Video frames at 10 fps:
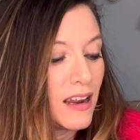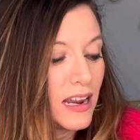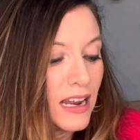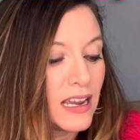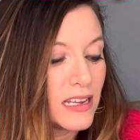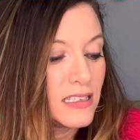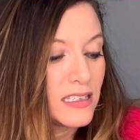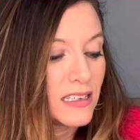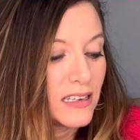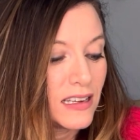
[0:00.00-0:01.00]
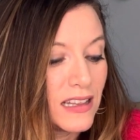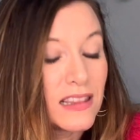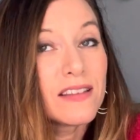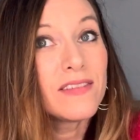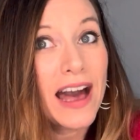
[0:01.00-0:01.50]
is
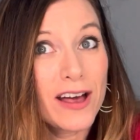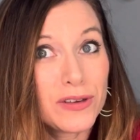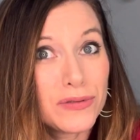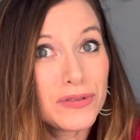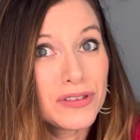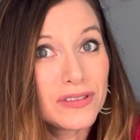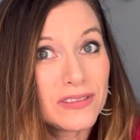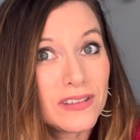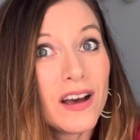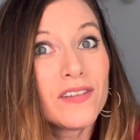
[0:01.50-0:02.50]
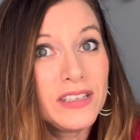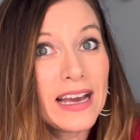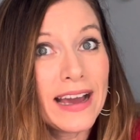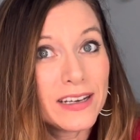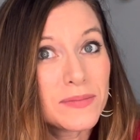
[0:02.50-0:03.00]
the values of the
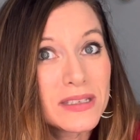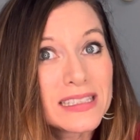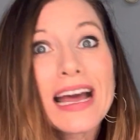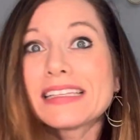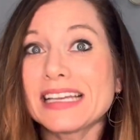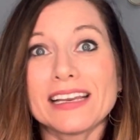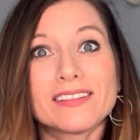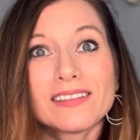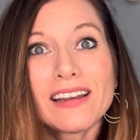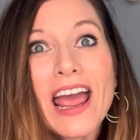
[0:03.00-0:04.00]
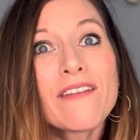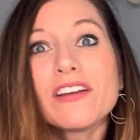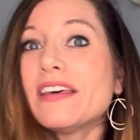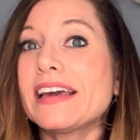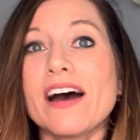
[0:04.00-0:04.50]
items. That's it.
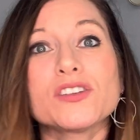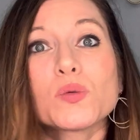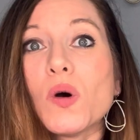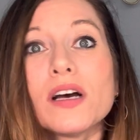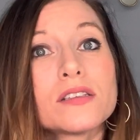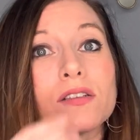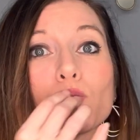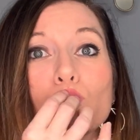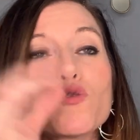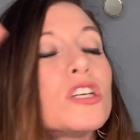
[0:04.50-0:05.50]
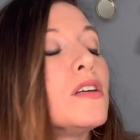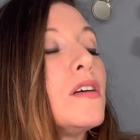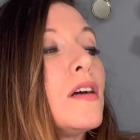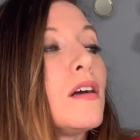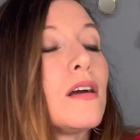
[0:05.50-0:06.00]
Everything else was
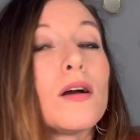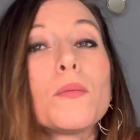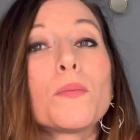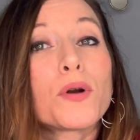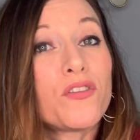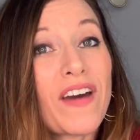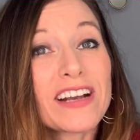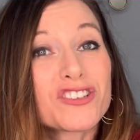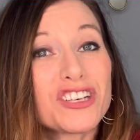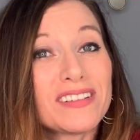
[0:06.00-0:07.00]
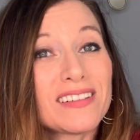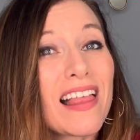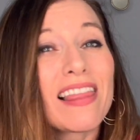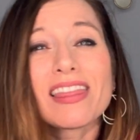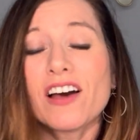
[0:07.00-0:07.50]
perfection.
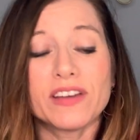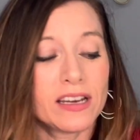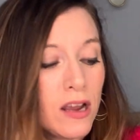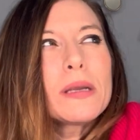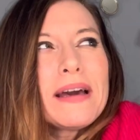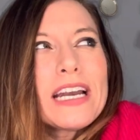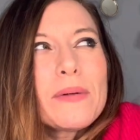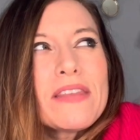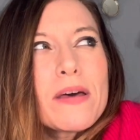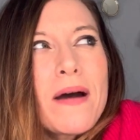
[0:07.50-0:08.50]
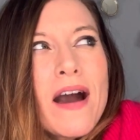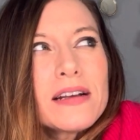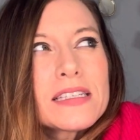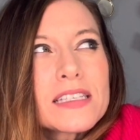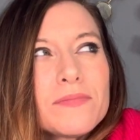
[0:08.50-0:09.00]
Love it. How am I gonna rate the
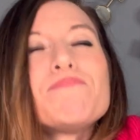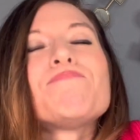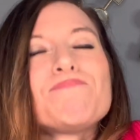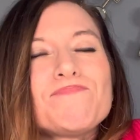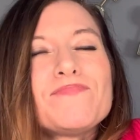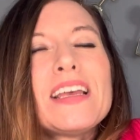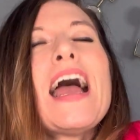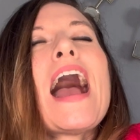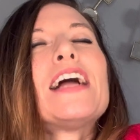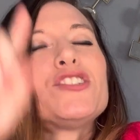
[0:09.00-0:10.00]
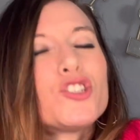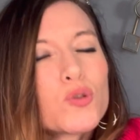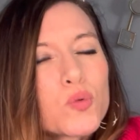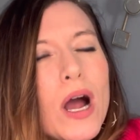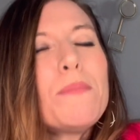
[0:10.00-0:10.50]
box?
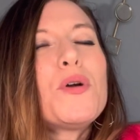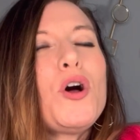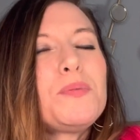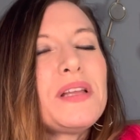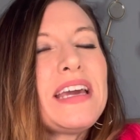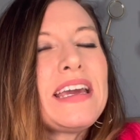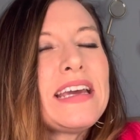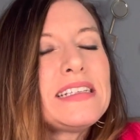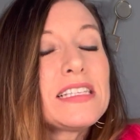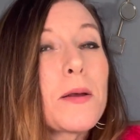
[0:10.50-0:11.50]
Drum roll, please.